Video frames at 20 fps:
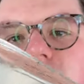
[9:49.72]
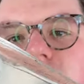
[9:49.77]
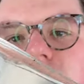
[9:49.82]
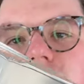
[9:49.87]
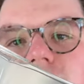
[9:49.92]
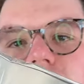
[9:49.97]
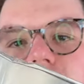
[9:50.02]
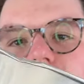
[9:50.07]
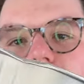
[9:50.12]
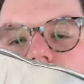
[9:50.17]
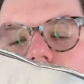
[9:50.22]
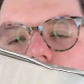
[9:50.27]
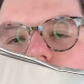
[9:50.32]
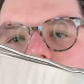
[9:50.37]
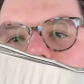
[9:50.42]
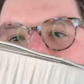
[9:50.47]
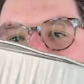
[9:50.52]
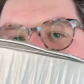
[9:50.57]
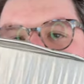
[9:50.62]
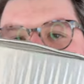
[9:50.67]

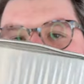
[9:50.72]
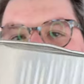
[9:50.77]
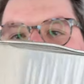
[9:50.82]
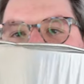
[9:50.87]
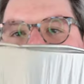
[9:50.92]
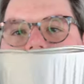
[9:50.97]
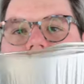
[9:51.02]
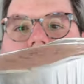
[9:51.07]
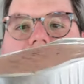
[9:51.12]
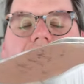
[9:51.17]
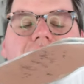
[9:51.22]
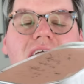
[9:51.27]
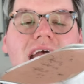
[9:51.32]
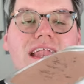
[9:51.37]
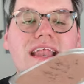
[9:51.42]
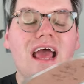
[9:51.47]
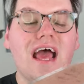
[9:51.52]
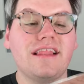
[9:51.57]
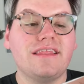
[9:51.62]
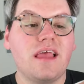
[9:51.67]
here.
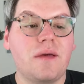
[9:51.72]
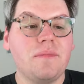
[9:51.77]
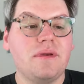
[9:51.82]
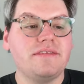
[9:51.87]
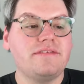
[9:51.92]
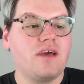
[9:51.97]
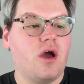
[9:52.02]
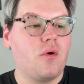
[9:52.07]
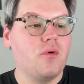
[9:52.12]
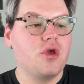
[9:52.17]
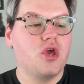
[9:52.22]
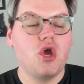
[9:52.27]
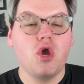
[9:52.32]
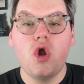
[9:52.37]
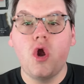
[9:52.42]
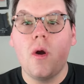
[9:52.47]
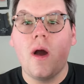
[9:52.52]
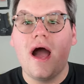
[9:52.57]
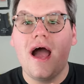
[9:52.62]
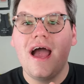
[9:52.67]
And let me tell
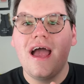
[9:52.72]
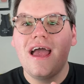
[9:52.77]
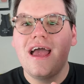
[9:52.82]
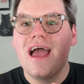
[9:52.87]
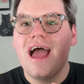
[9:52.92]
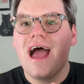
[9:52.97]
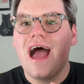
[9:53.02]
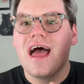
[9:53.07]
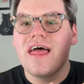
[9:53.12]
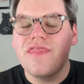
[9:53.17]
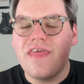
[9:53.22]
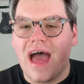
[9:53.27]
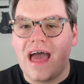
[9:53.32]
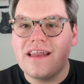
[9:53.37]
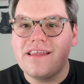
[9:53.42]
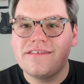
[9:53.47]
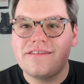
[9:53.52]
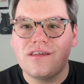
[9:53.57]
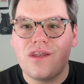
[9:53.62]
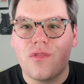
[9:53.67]
you, that
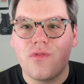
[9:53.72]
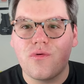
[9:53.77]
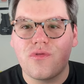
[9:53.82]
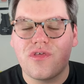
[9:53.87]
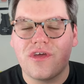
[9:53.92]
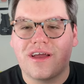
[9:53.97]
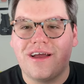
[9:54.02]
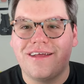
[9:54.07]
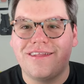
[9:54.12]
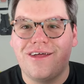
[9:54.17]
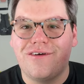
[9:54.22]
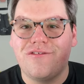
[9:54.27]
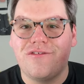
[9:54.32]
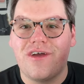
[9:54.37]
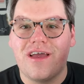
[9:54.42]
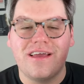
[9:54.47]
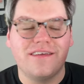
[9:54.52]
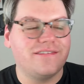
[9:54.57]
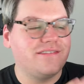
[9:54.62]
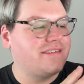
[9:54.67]
is another thing I love
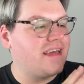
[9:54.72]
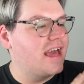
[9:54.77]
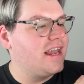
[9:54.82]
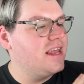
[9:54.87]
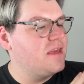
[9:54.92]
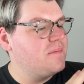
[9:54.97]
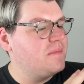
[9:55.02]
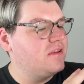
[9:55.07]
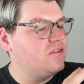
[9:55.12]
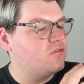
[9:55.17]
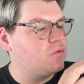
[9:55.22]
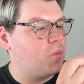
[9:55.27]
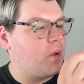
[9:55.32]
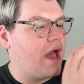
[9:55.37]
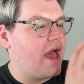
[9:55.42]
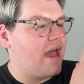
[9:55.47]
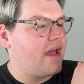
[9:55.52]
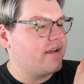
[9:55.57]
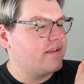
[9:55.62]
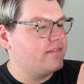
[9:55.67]
is Teddy Bee's
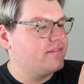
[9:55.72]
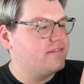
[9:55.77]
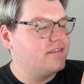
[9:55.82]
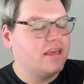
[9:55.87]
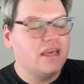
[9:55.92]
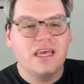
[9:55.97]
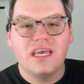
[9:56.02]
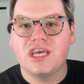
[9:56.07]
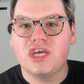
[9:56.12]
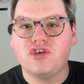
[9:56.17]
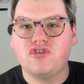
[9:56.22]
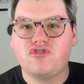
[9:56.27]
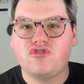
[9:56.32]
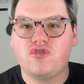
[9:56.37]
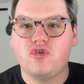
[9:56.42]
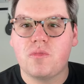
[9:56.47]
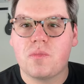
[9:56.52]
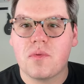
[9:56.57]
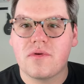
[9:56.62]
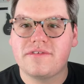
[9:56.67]
wax is
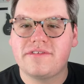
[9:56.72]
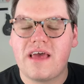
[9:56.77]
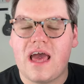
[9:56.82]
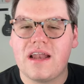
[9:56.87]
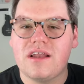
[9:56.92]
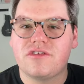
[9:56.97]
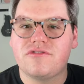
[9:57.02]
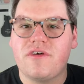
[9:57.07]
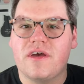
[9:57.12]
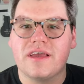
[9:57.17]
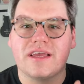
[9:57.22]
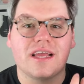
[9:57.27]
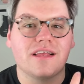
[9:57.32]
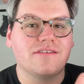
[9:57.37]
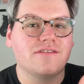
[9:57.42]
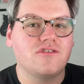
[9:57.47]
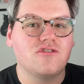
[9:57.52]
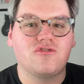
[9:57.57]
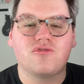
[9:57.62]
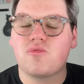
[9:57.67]
super satisfying.
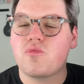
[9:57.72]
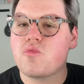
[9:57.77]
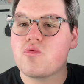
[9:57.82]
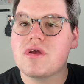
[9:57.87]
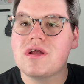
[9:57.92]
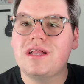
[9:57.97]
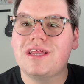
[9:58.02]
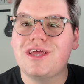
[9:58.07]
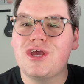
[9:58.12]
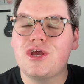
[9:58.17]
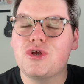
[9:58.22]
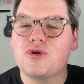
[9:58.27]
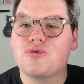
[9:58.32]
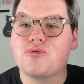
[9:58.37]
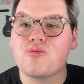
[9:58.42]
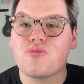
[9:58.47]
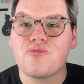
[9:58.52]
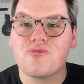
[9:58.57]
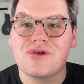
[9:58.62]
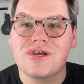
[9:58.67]
It's this really
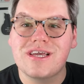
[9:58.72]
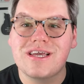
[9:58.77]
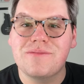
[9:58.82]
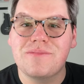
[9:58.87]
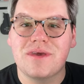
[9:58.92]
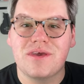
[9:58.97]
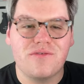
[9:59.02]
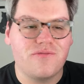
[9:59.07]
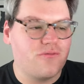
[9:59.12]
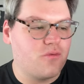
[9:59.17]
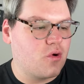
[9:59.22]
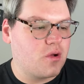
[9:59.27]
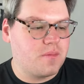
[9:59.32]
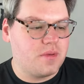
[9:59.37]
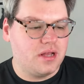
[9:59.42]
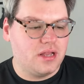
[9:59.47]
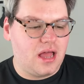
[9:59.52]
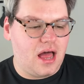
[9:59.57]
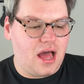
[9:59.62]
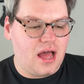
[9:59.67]
creamy
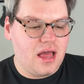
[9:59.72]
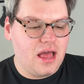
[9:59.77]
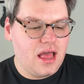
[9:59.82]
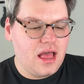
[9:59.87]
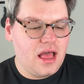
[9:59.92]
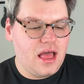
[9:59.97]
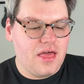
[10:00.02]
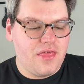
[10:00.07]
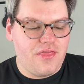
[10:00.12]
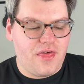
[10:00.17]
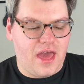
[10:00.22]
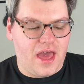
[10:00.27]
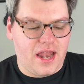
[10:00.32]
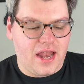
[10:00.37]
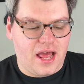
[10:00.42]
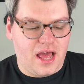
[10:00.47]
formula that